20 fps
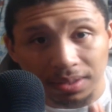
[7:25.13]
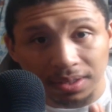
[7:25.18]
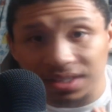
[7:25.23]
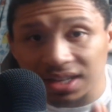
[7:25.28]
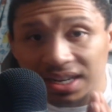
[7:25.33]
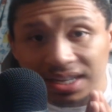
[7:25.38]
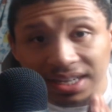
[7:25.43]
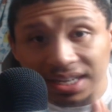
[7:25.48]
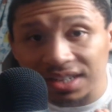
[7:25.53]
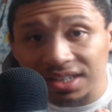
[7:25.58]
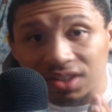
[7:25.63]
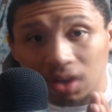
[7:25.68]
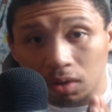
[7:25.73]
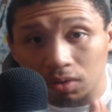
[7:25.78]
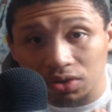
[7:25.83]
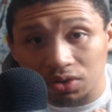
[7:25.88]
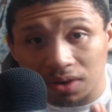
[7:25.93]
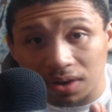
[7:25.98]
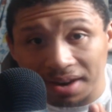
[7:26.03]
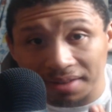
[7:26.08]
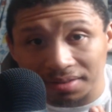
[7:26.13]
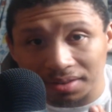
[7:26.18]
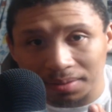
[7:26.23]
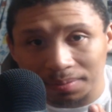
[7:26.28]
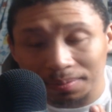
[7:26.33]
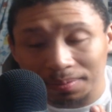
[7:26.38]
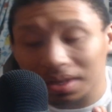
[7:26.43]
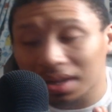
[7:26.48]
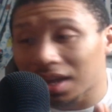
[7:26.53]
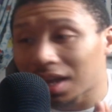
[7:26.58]
He's gonna get his own driver.
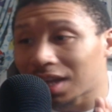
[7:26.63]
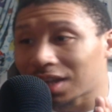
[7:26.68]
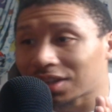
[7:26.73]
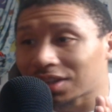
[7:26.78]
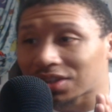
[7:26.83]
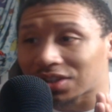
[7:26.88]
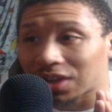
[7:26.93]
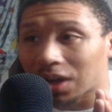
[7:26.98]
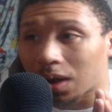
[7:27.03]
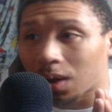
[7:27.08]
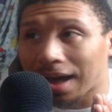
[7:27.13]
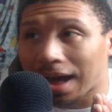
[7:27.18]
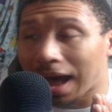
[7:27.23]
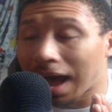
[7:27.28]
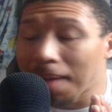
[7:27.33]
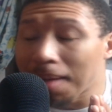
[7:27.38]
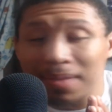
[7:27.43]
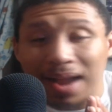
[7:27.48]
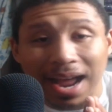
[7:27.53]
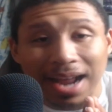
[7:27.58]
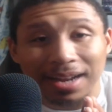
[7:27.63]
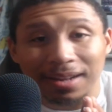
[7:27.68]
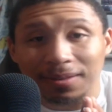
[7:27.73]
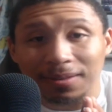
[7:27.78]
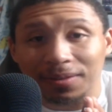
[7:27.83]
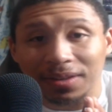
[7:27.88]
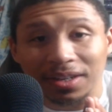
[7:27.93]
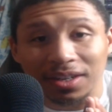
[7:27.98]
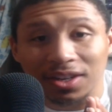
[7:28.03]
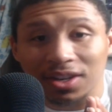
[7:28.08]
So I'm not
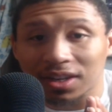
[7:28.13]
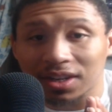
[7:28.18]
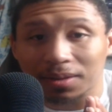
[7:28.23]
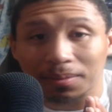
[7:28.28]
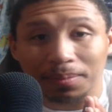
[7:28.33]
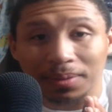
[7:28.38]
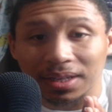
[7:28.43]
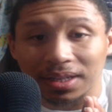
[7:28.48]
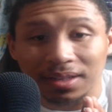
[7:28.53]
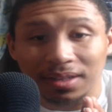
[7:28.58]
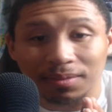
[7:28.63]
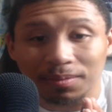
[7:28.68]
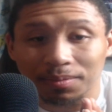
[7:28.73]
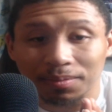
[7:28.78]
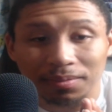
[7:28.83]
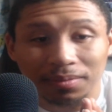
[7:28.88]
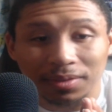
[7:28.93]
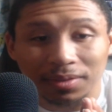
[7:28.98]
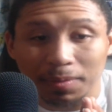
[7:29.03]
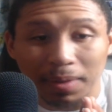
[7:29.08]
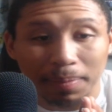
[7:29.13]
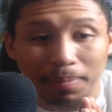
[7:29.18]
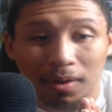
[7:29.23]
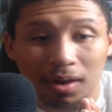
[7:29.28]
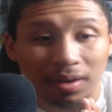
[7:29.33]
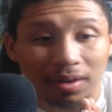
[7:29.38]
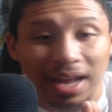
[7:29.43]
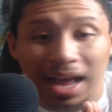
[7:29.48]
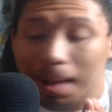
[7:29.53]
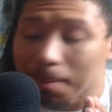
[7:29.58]
even gonna be
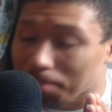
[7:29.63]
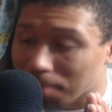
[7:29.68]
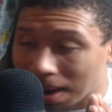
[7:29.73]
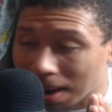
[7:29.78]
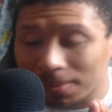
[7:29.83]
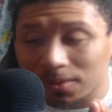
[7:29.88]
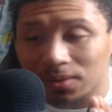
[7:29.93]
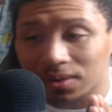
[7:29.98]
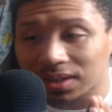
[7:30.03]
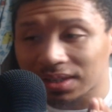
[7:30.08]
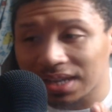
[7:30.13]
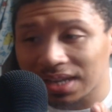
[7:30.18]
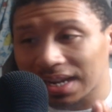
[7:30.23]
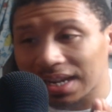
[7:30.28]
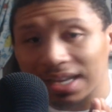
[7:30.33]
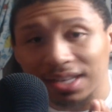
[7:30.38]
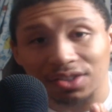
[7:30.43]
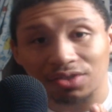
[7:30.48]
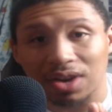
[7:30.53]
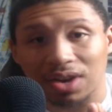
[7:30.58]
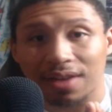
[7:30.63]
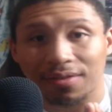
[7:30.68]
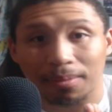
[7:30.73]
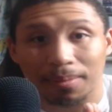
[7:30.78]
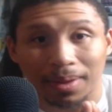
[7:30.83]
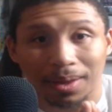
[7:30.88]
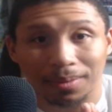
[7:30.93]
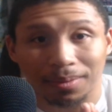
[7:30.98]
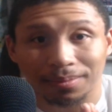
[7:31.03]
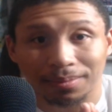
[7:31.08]
spitballing it. I'm probably gonna get his driver
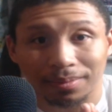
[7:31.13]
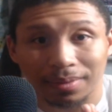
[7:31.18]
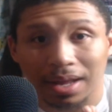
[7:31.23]
belt.